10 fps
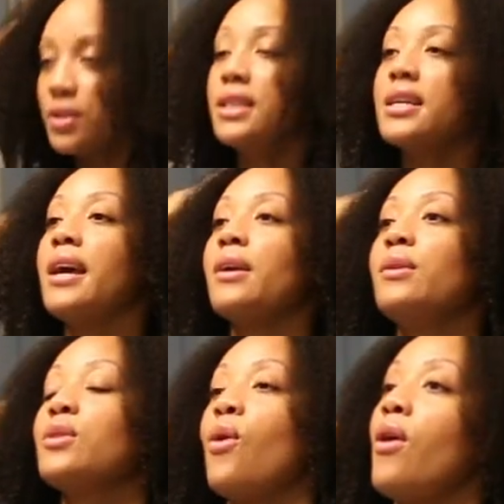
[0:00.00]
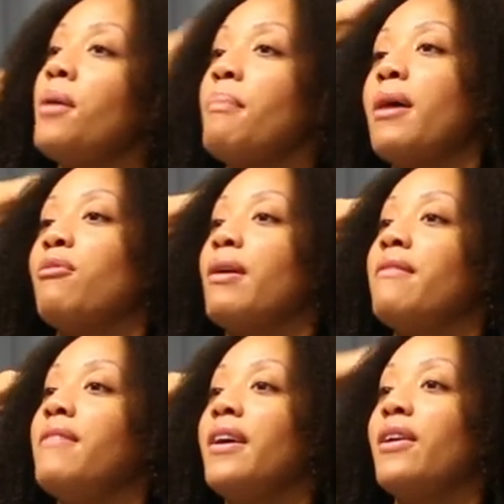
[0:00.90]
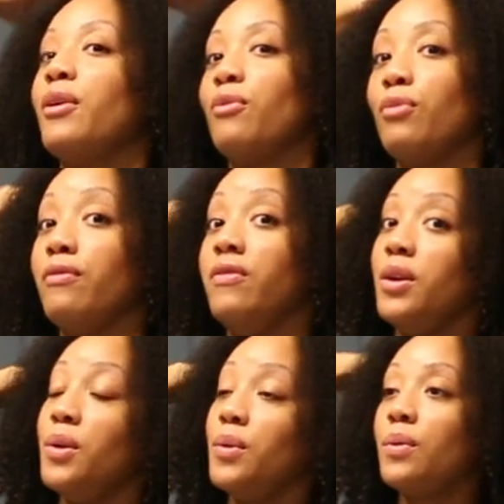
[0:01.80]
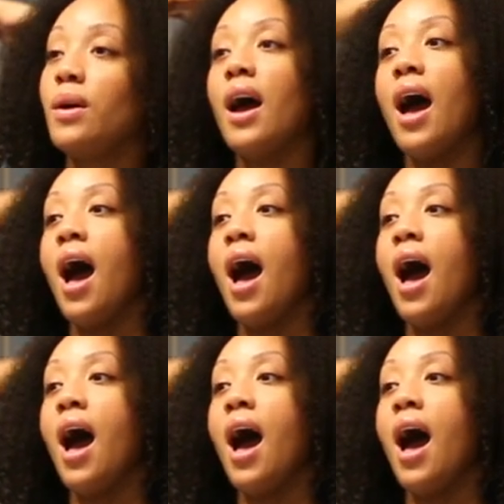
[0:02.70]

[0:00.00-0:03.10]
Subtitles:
details on my red hair review.